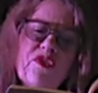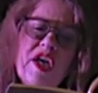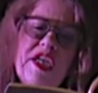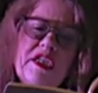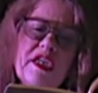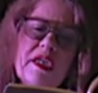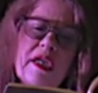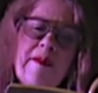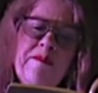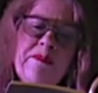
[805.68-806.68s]

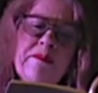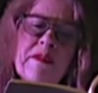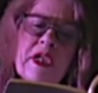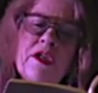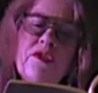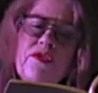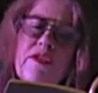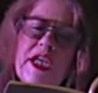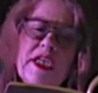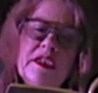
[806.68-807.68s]
faded and
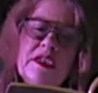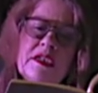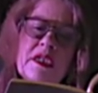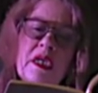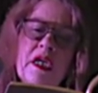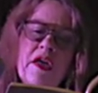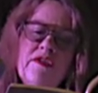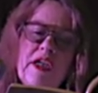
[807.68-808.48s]
flakes of